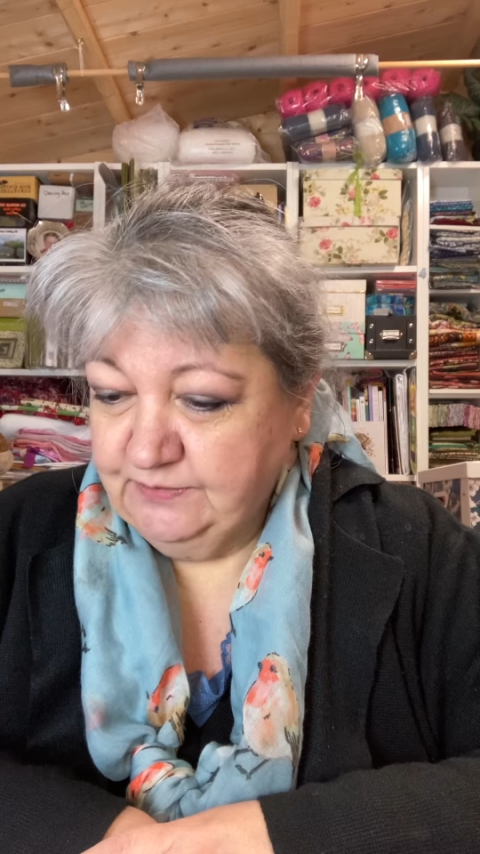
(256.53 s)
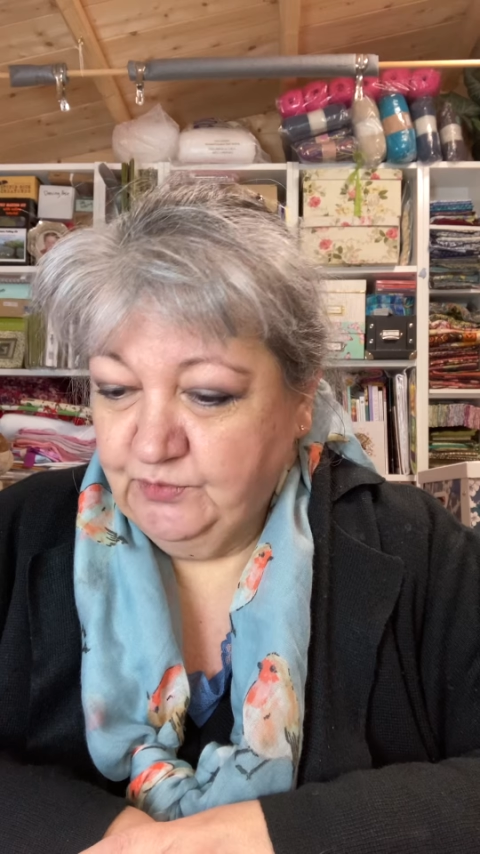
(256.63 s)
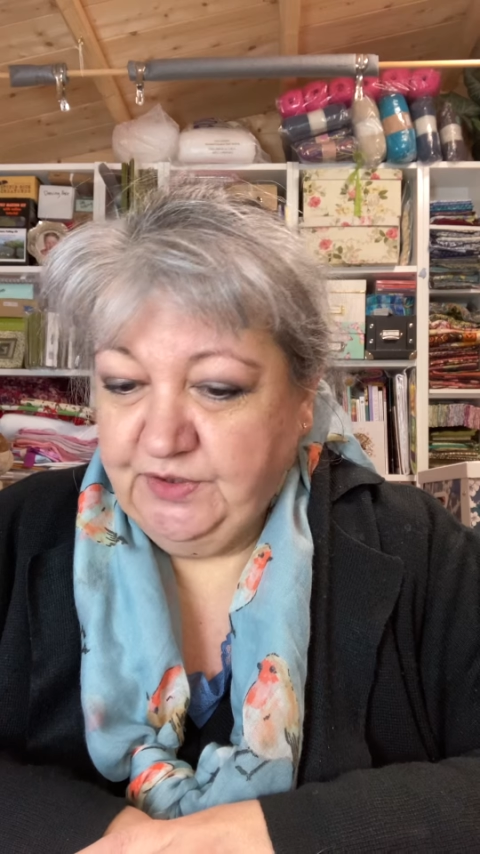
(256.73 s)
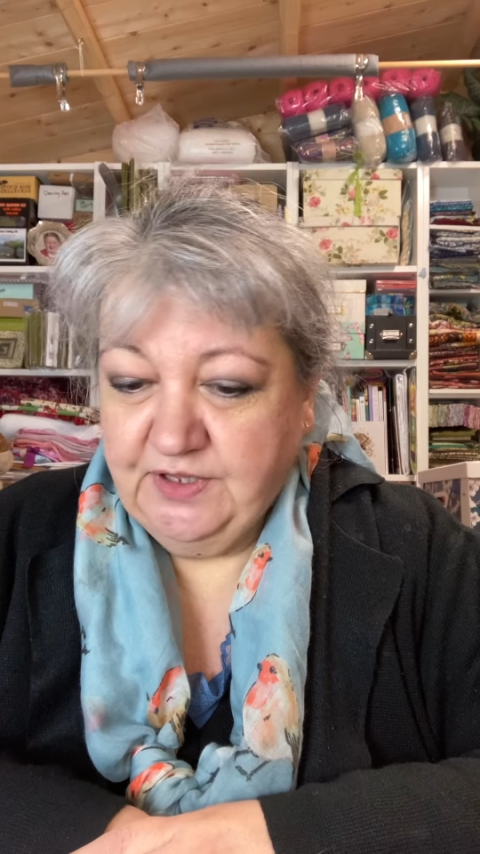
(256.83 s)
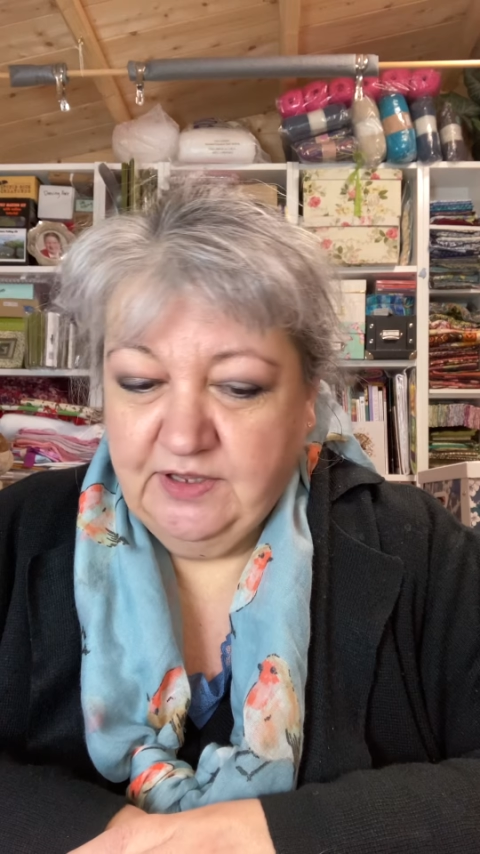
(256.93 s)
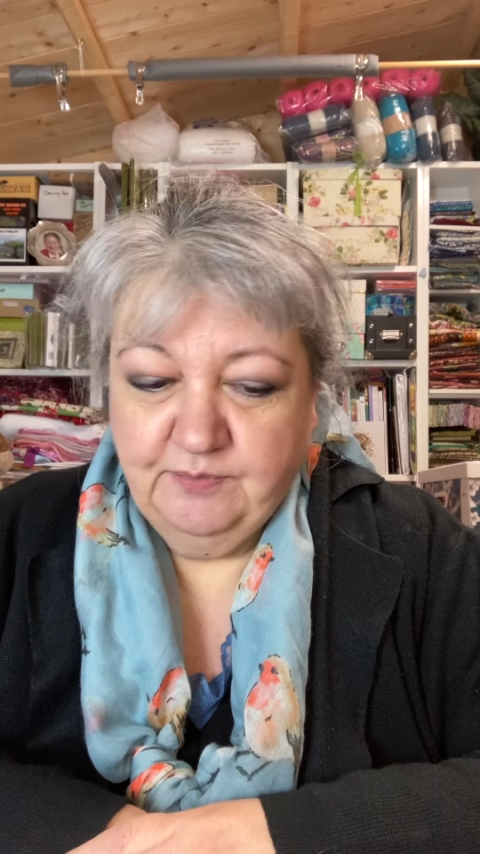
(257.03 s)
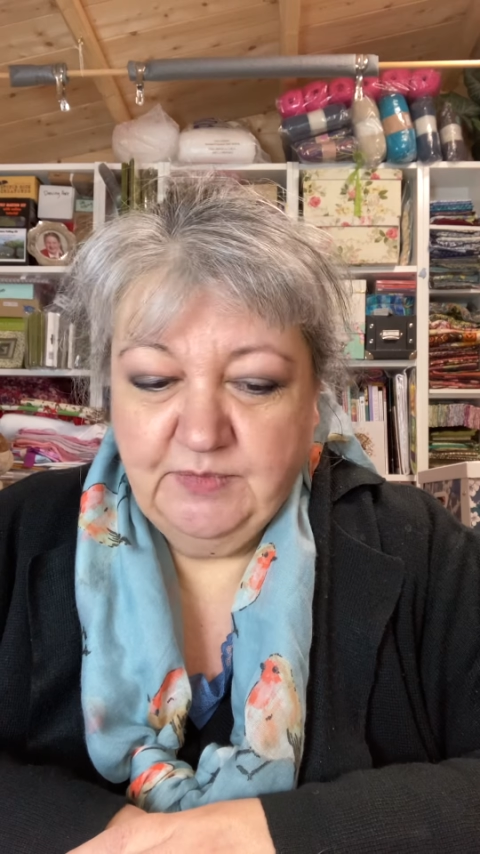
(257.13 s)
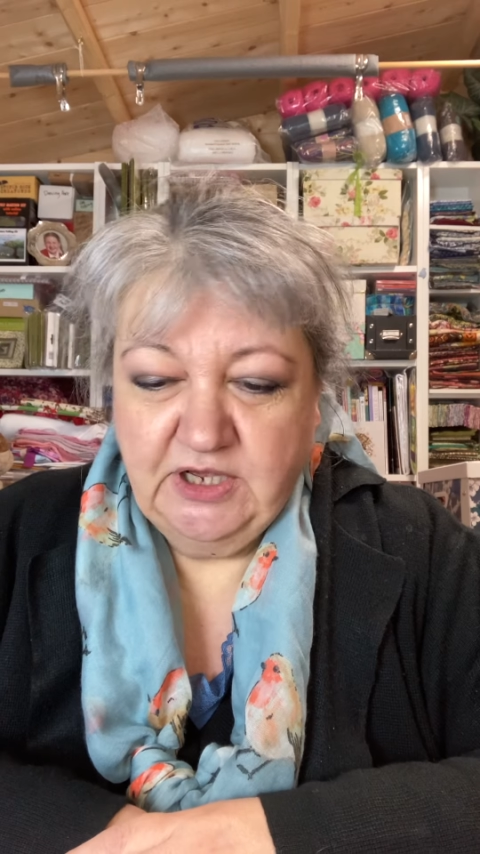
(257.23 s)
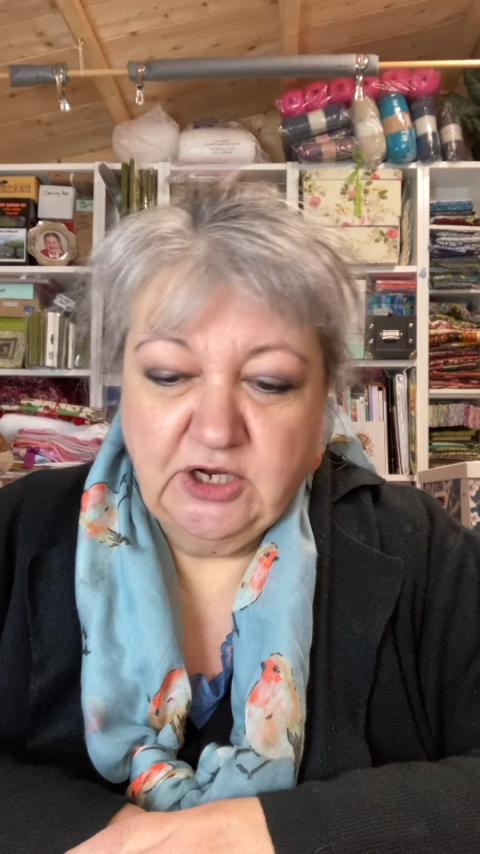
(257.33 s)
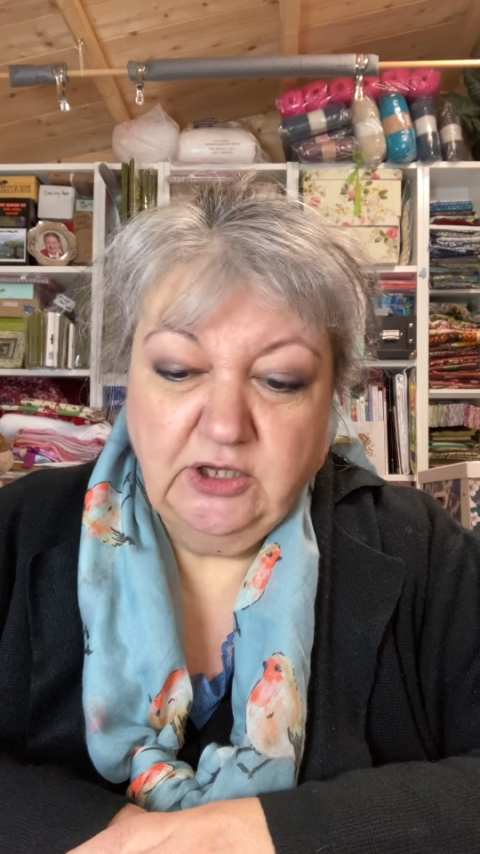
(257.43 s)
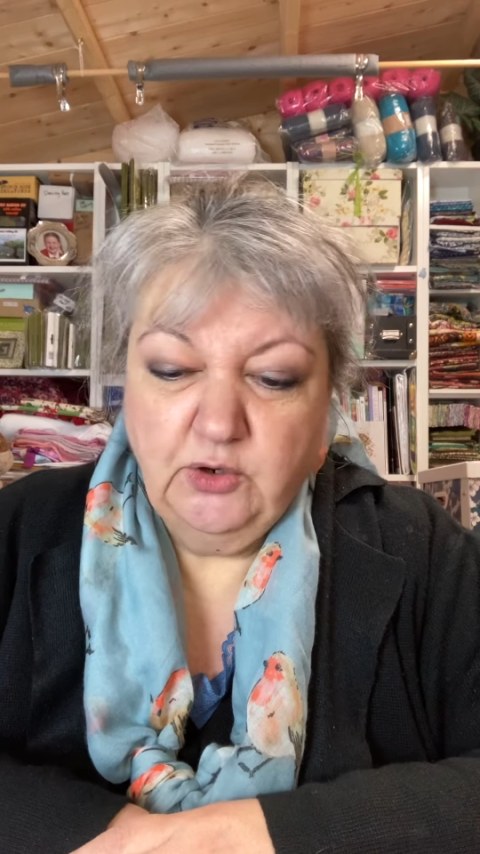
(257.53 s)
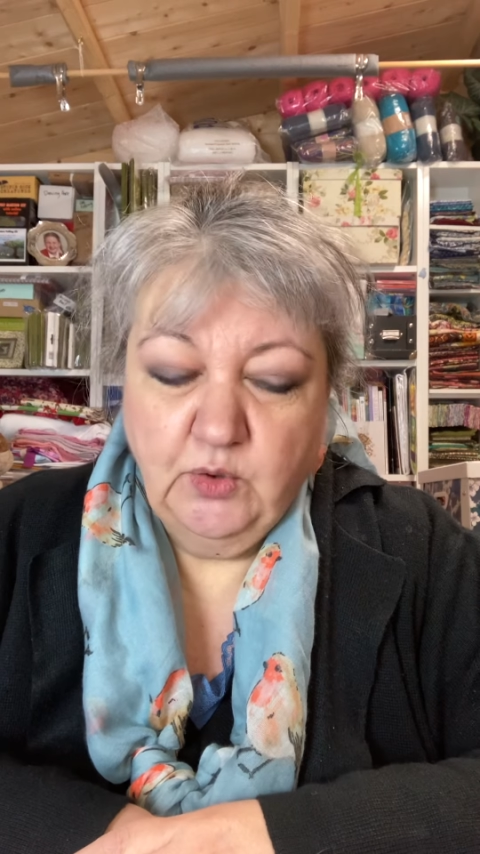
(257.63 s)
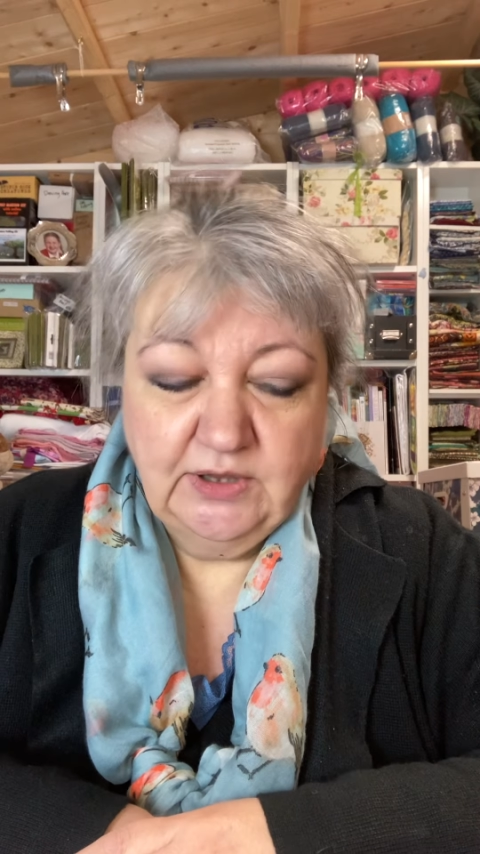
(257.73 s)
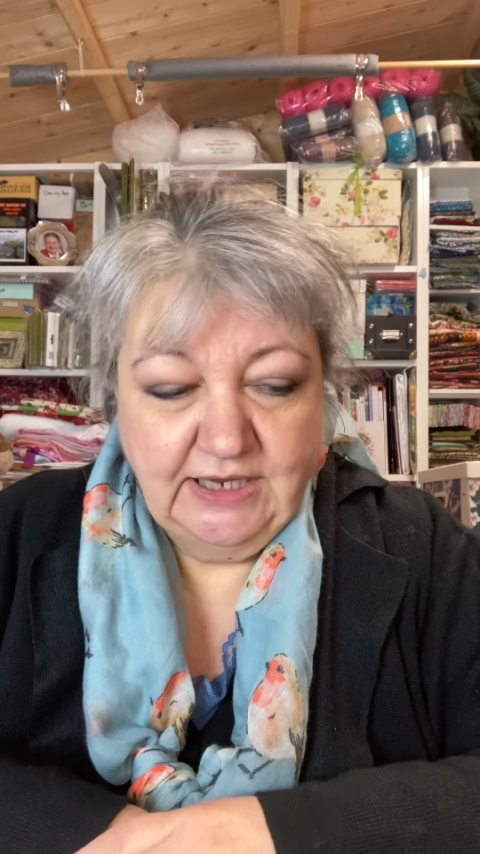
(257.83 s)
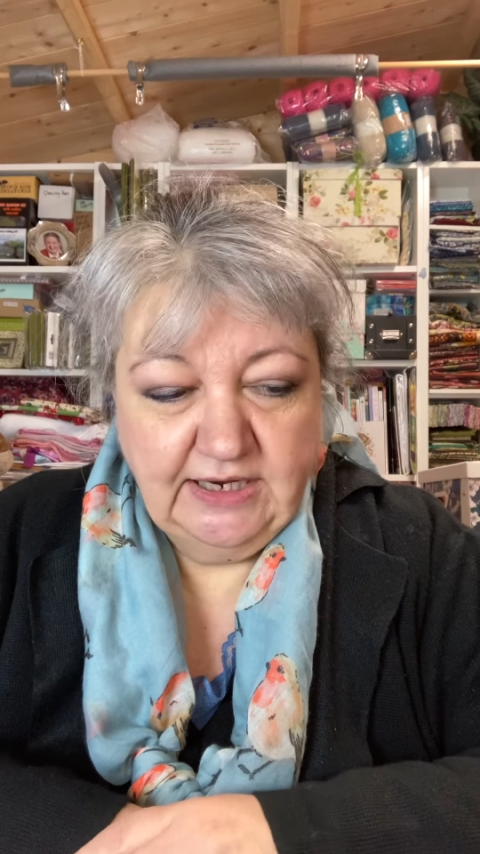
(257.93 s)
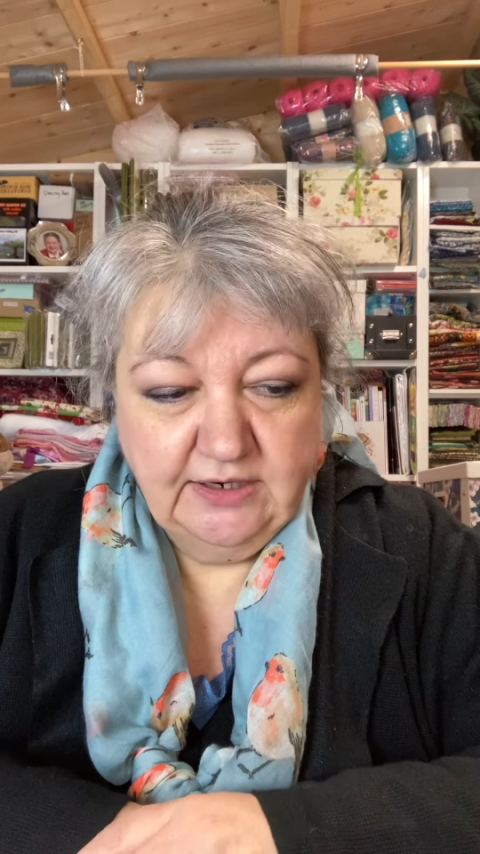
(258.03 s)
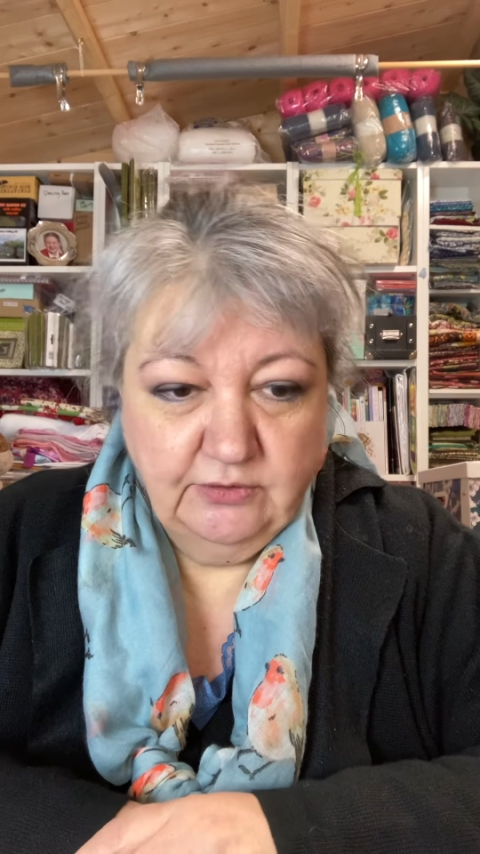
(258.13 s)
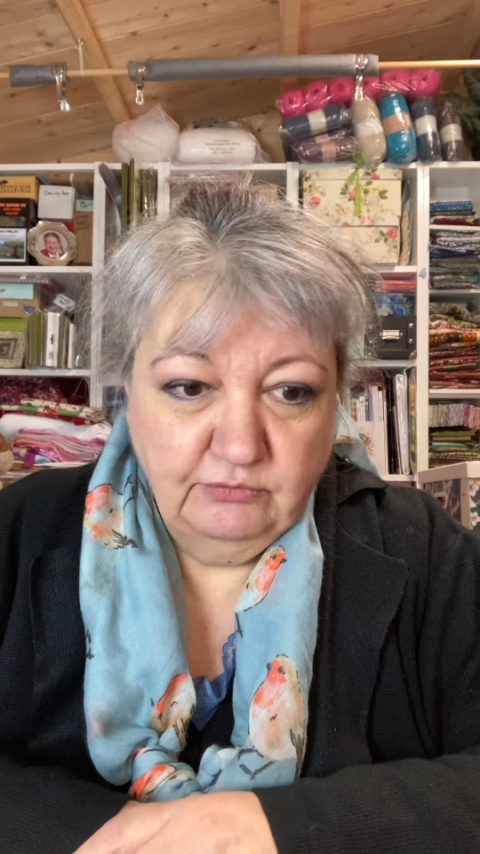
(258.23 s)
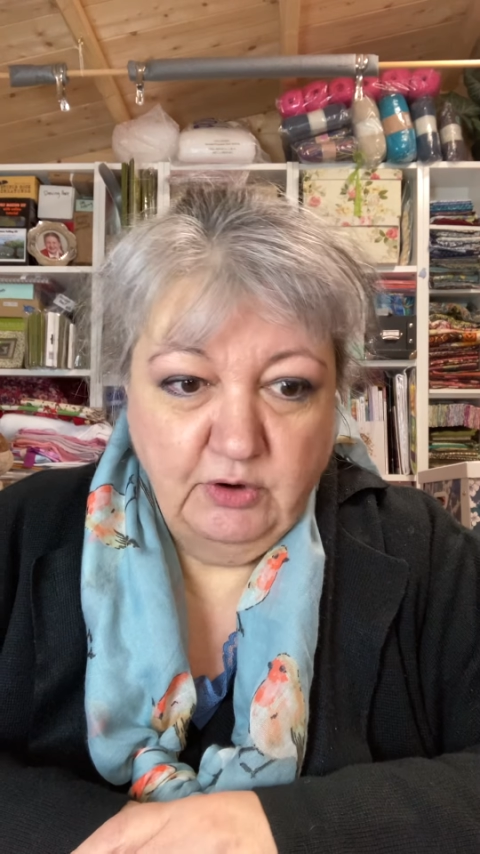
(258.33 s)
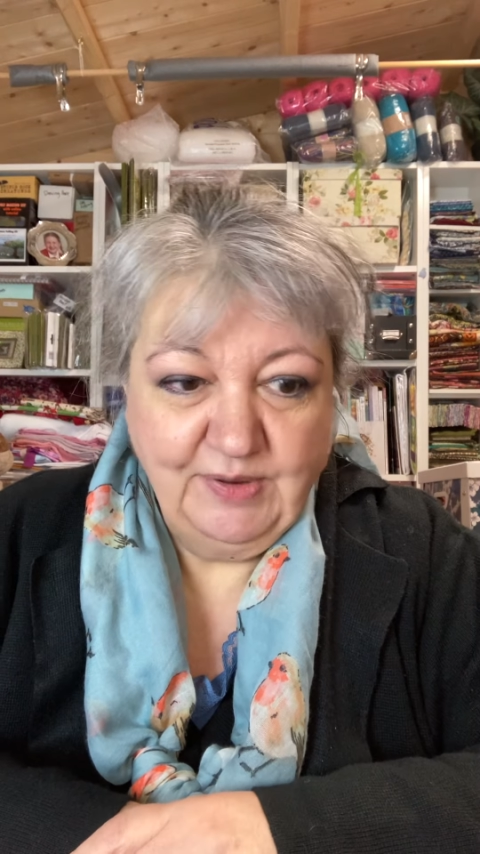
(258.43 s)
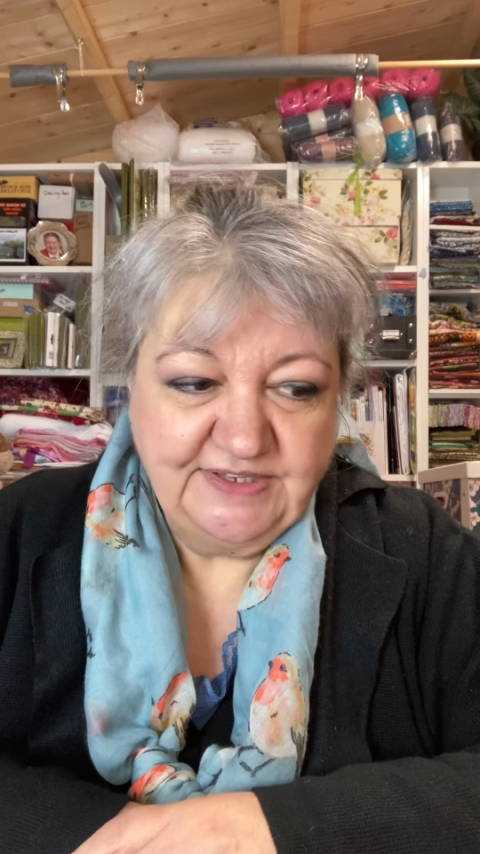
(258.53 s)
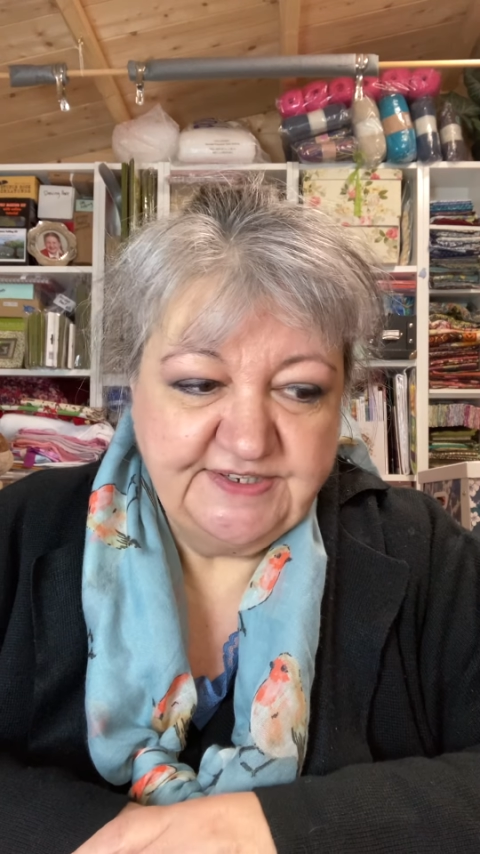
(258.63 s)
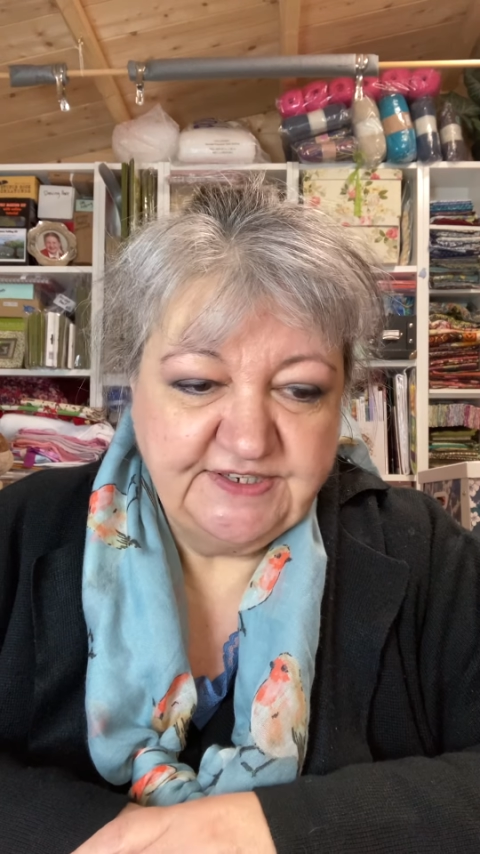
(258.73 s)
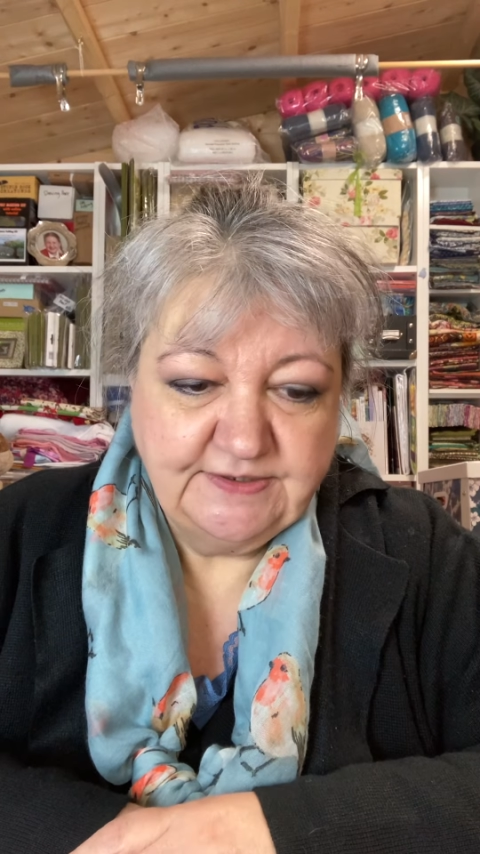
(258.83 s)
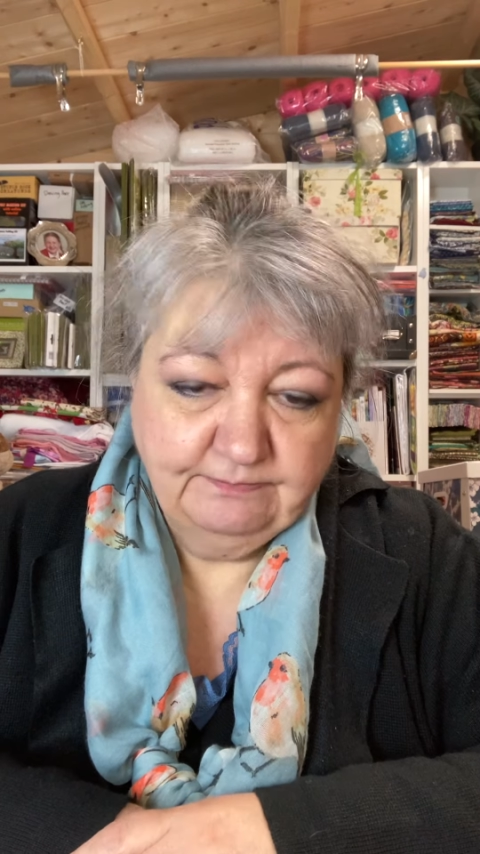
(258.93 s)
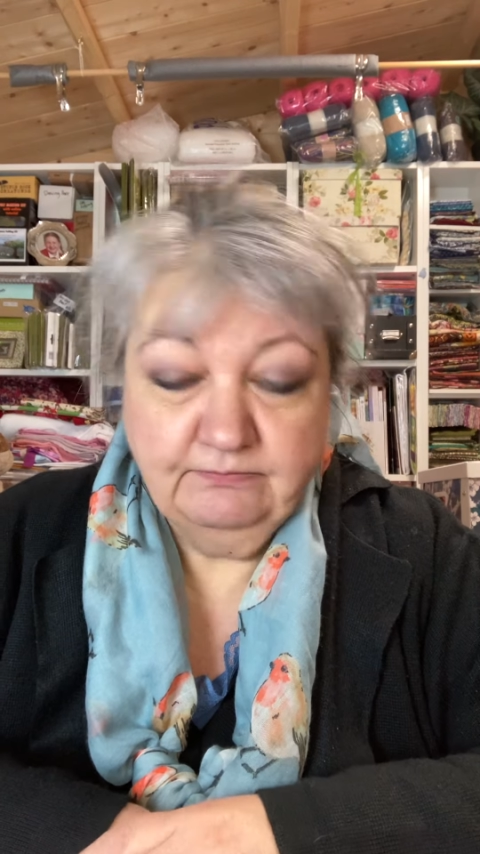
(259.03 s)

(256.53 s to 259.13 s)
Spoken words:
with a clue like romance